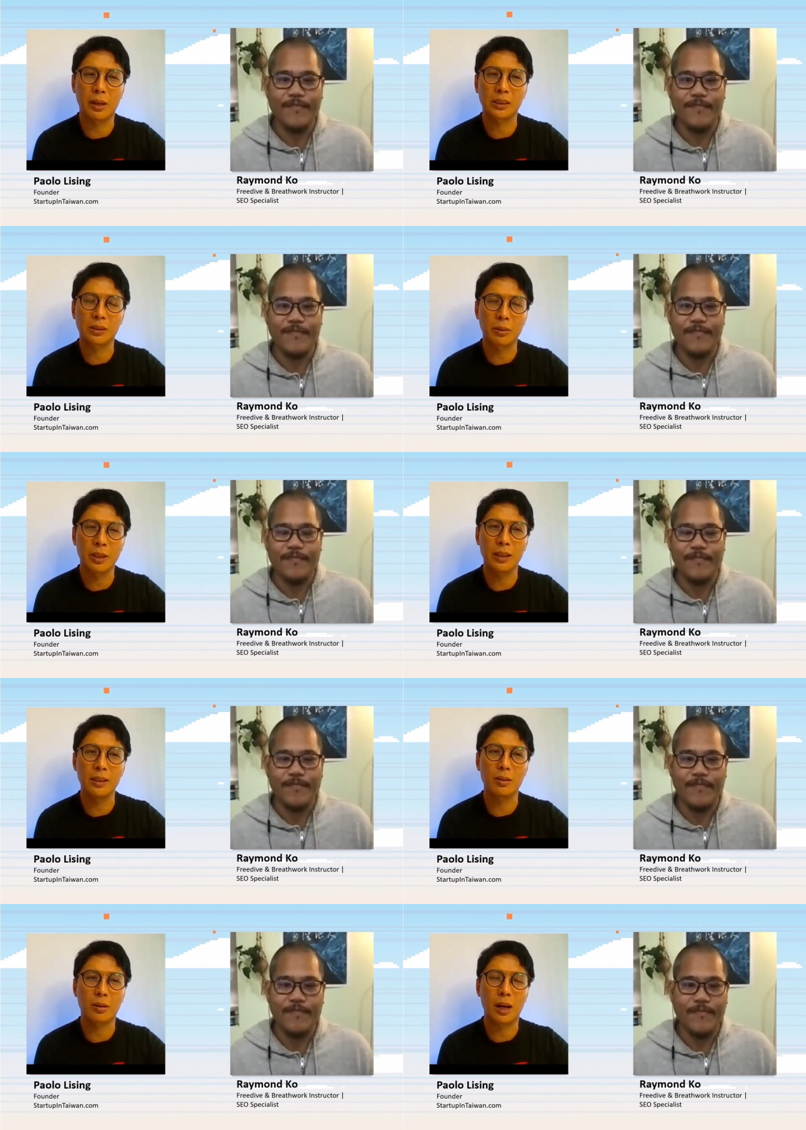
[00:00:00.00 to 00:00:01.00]
Speaker 1: by
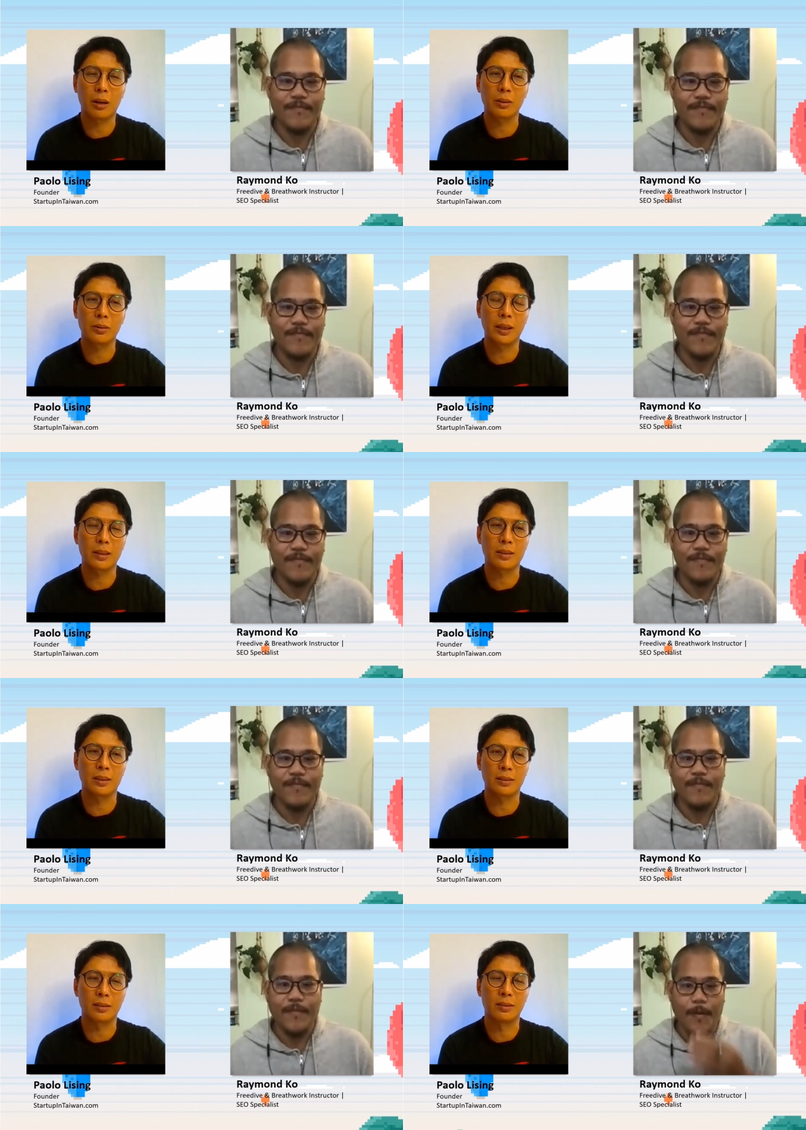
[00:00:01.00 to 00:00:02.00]
train or how do you
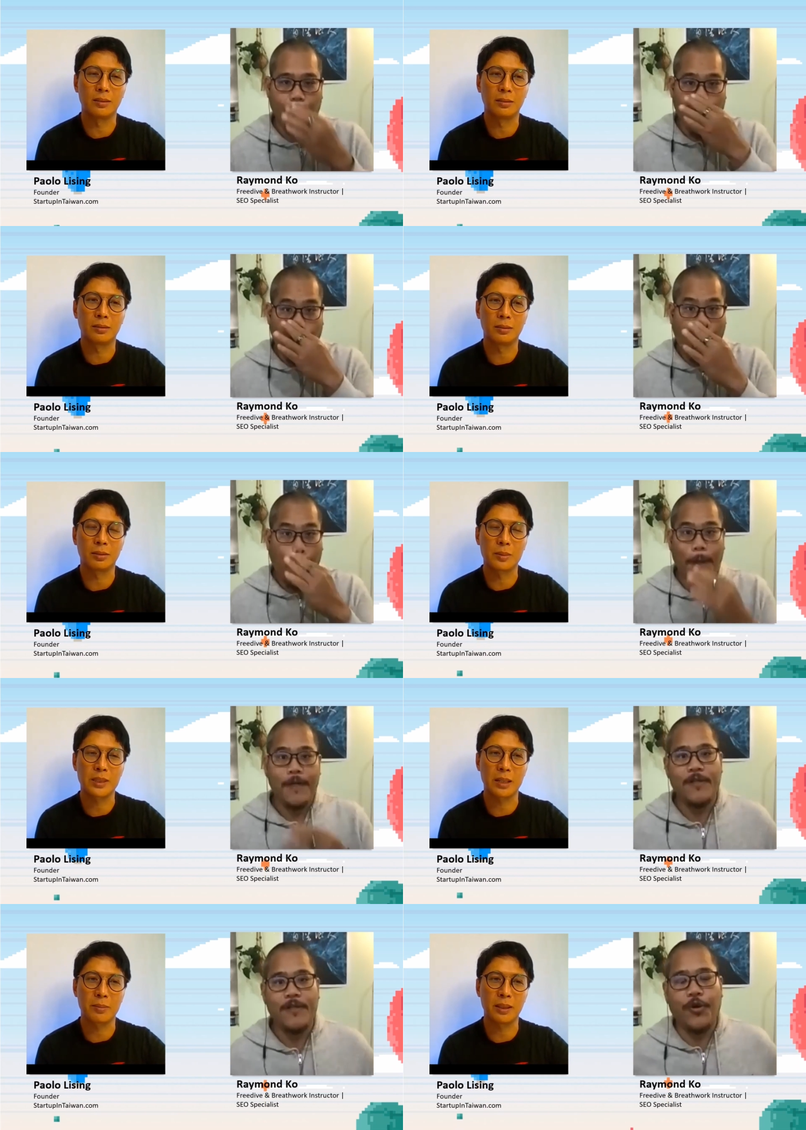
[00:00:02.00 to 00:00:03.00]
get there
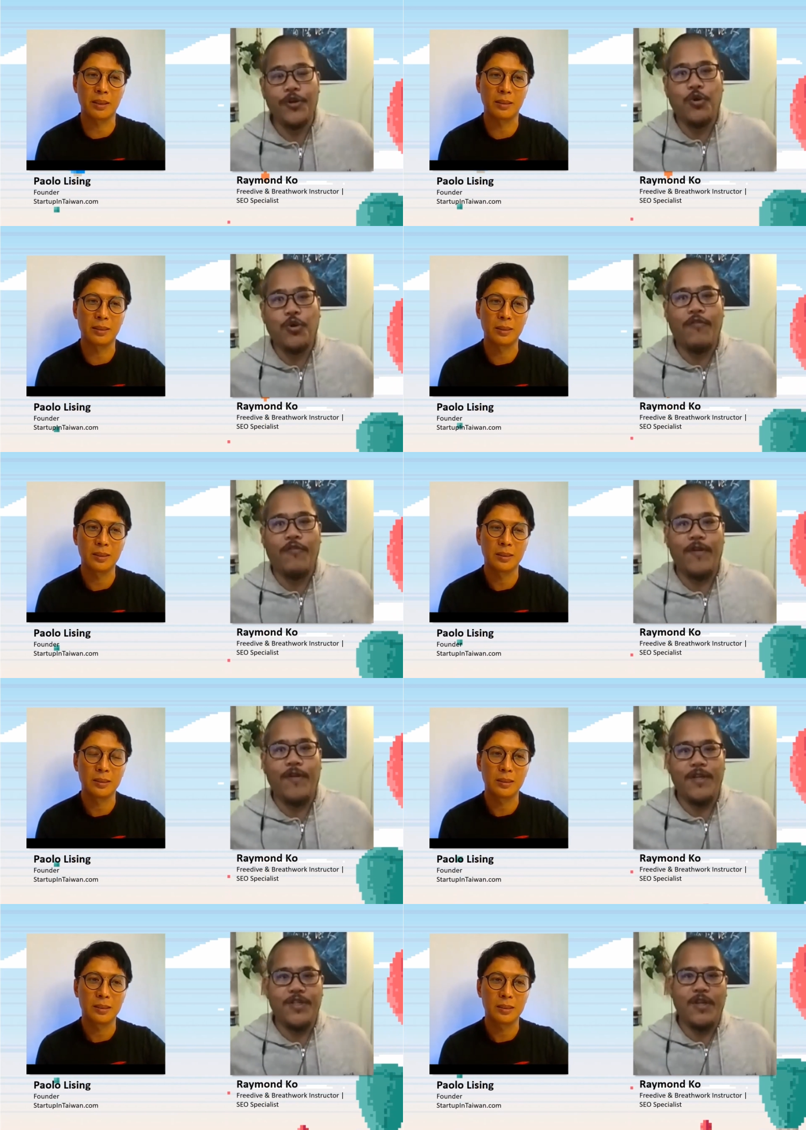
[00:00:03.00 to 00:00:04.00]
from Taipei? Door to door.
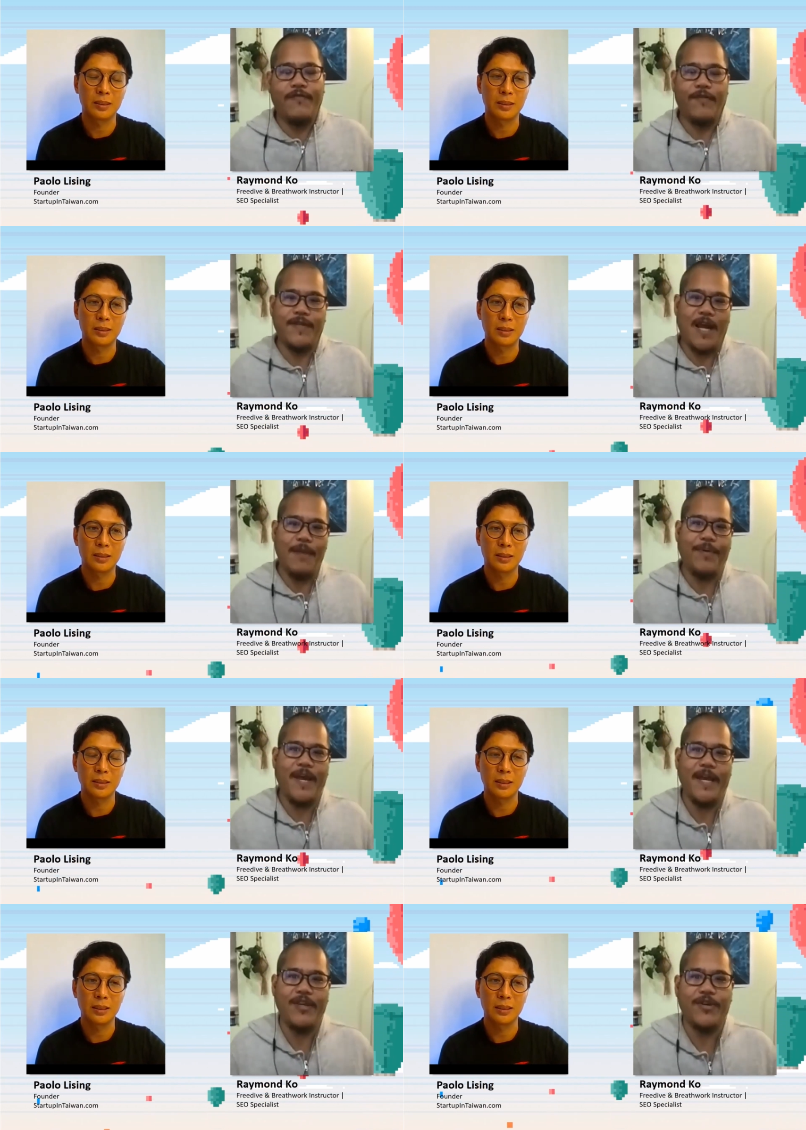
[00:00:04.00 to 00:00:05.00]
Speaker 2: For
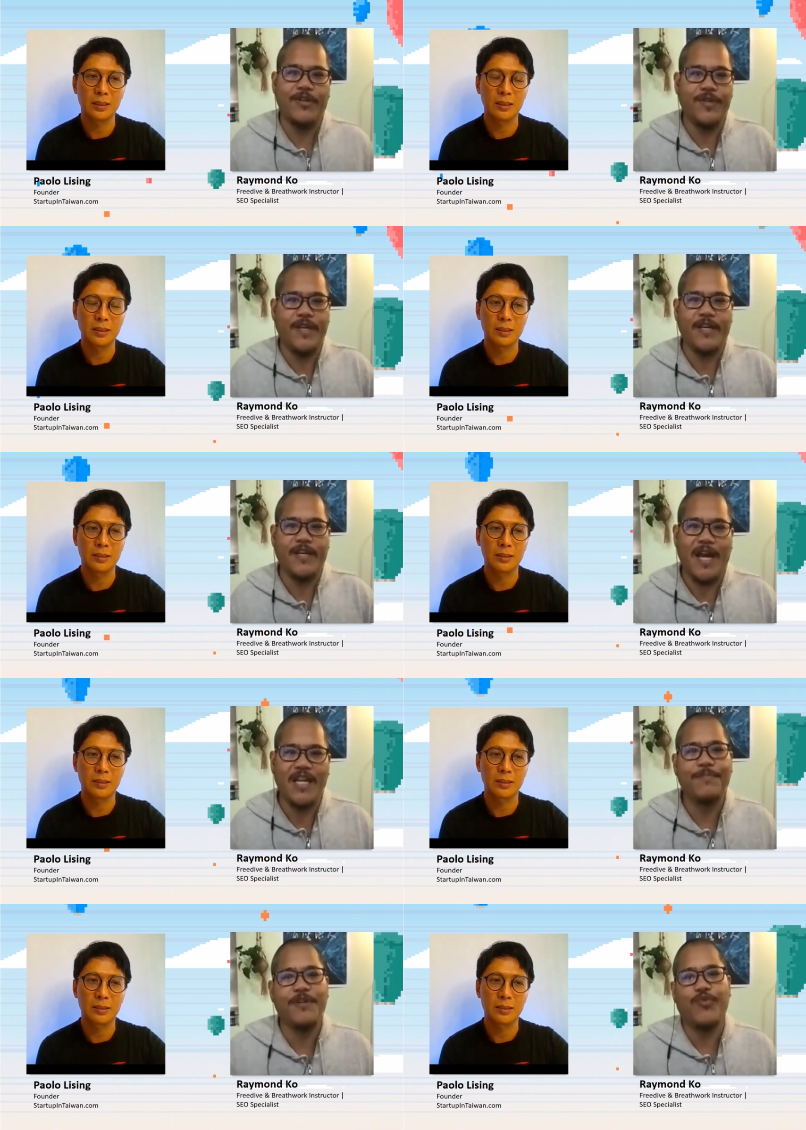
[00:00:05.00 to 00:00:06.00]
Taipei, you, you take a
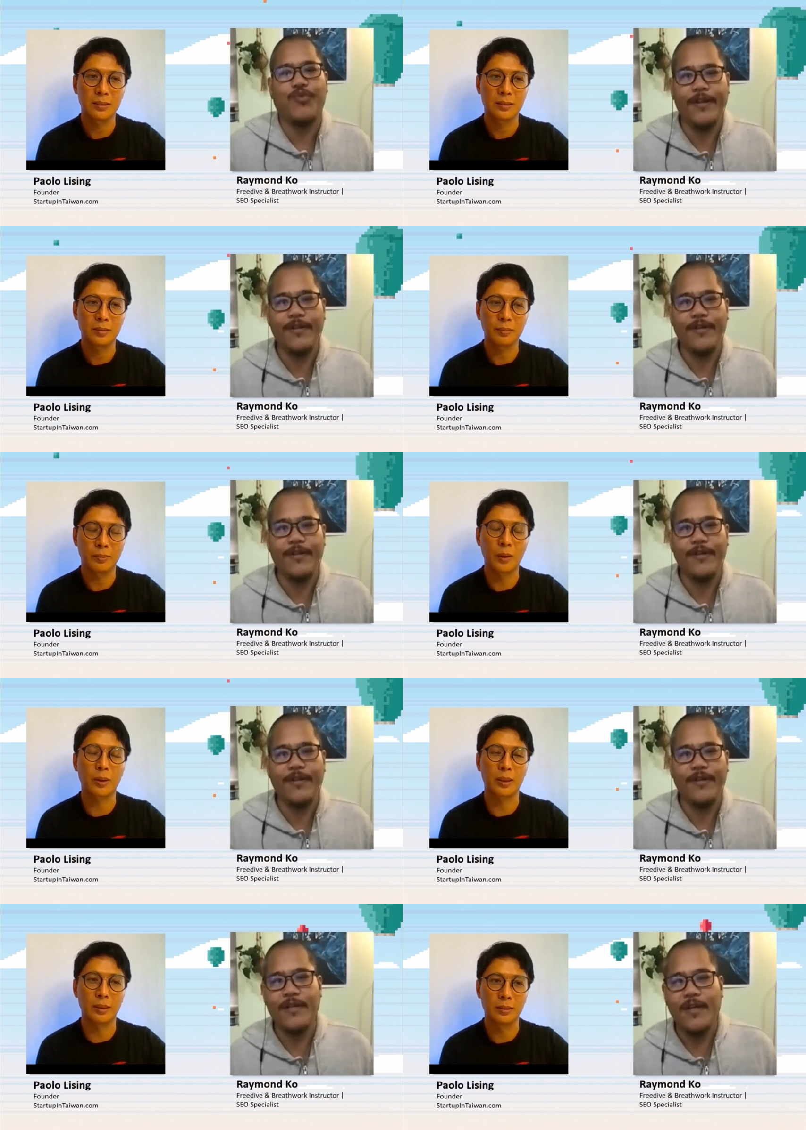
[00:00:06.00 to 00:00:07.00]
high speed rail.
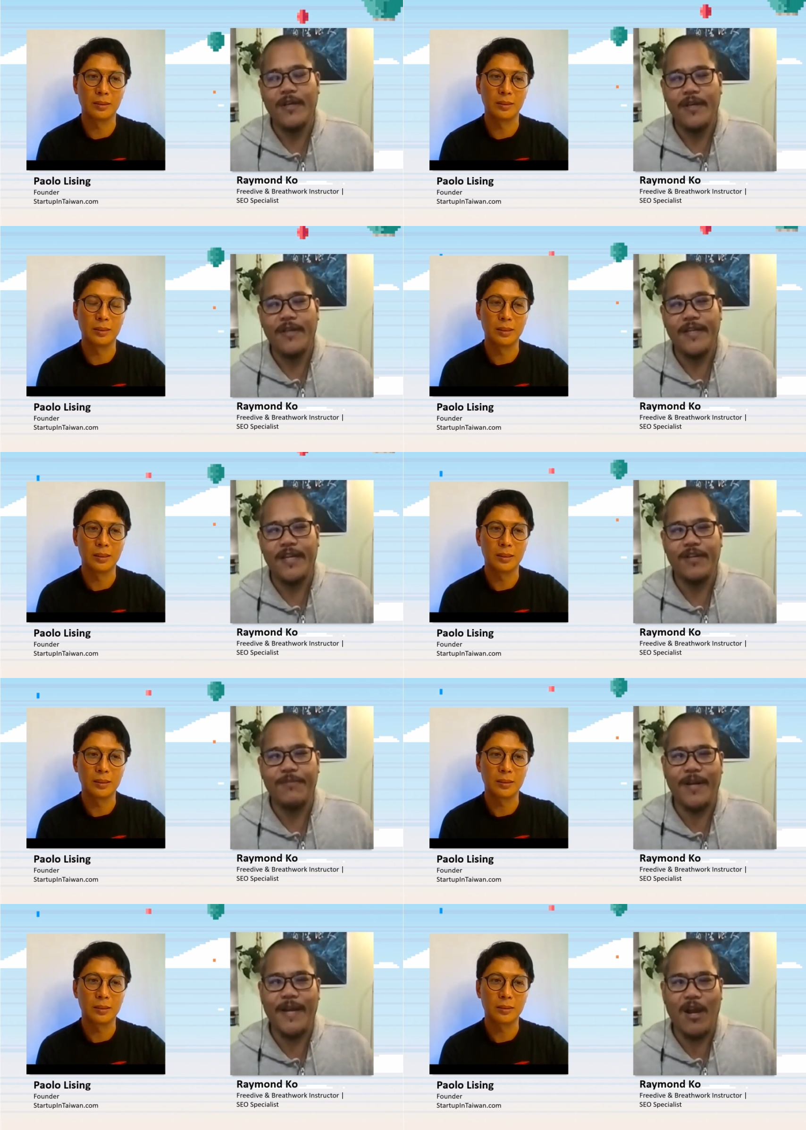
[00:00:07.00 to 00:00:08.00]
Okay. That
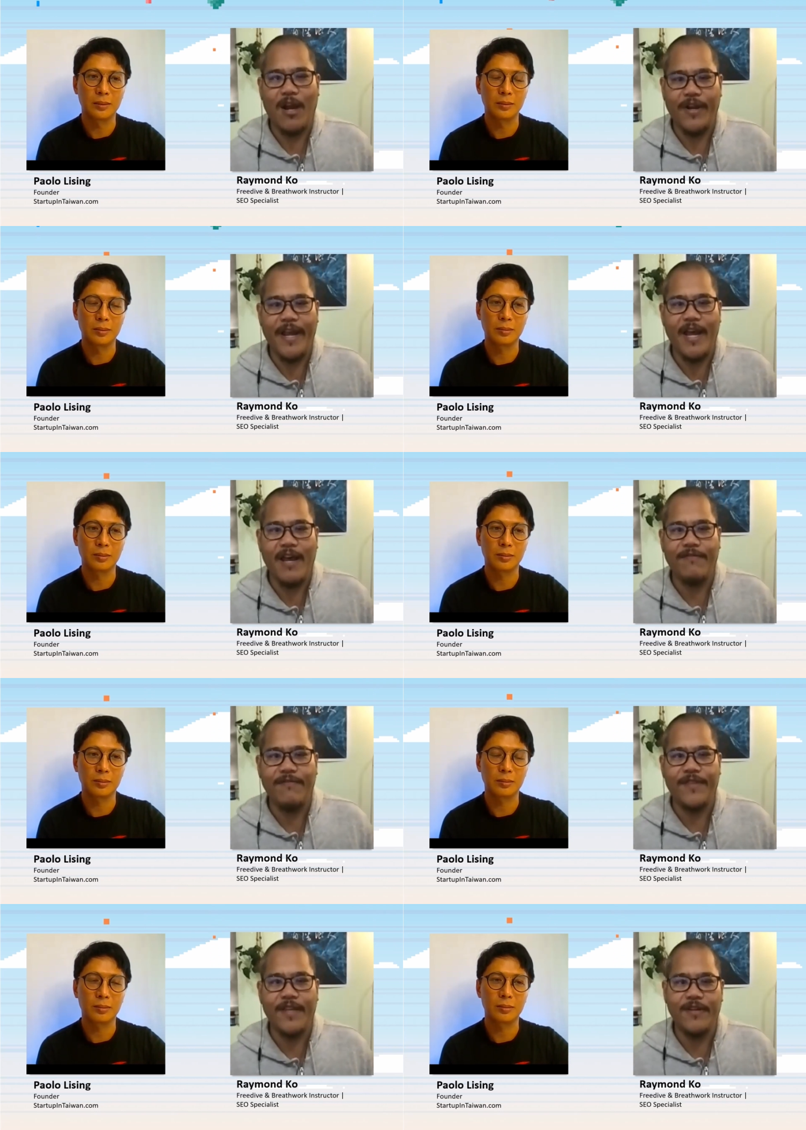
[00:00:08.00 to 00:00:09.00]
takes you about an hour and a
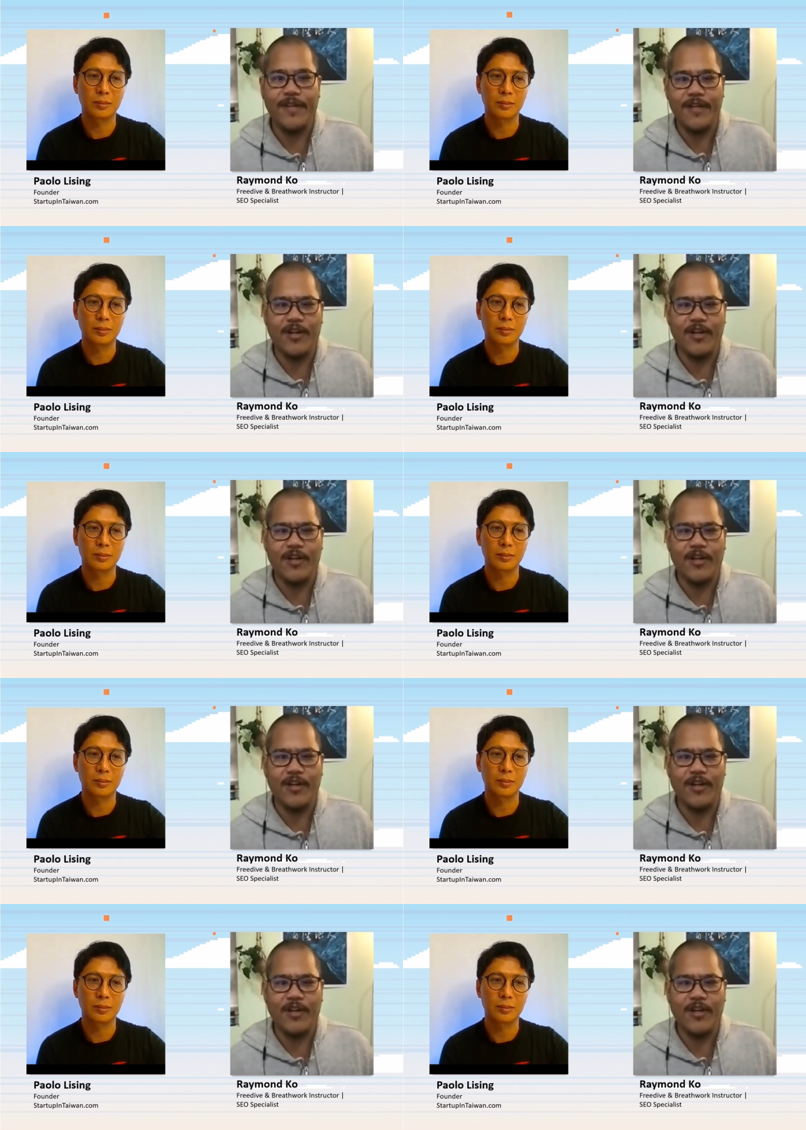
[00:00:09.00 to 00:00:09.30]
half. Then you get in a